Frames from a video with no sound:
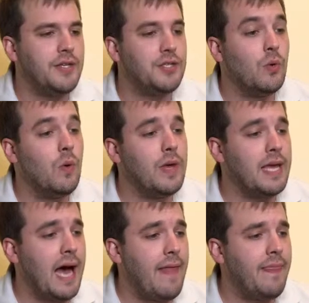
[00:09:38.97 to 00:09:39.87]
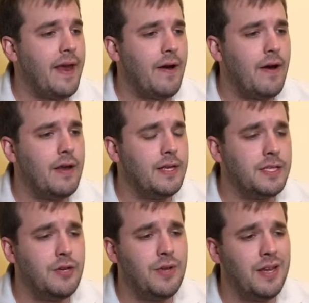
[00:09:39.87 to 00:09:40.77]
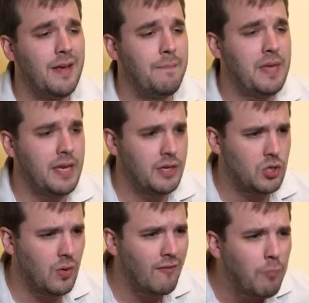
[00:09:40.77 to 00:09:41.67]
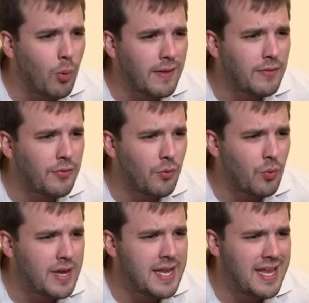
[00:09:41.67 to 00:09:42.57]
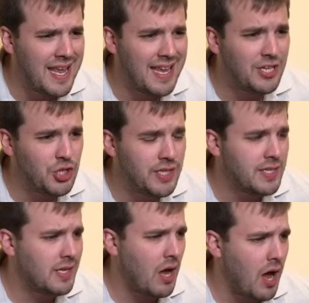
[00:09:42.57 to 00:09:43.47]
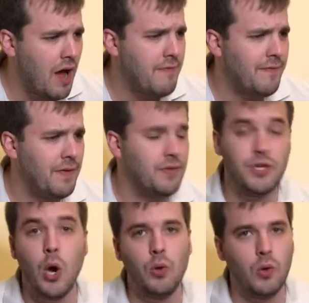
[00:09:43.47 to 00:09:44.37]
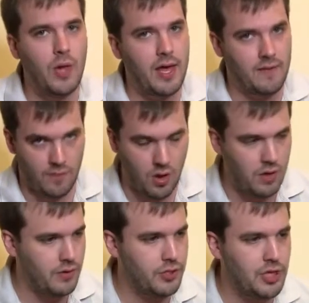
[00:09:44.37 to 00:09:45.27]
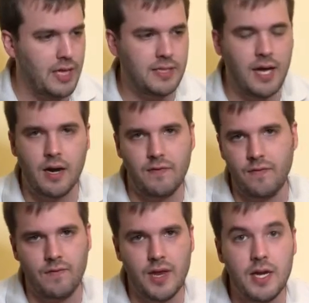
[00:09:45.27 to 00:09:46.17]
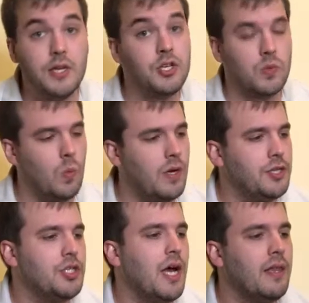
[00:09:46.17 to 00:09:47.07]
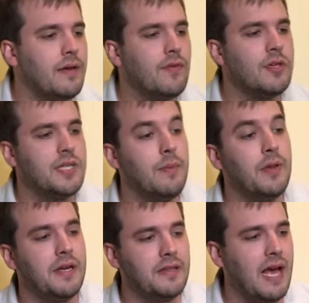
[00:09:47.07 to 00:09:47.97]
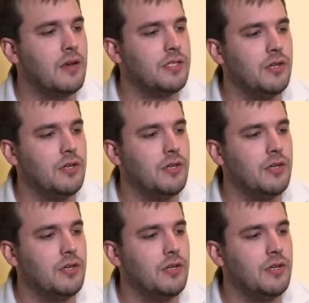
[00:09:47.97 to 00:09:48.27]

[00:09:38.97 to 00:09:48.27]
So what we got there is you'd end up being 12.3 inches off total out of all those shots, not off of any just one shot. Like for example, at 1,000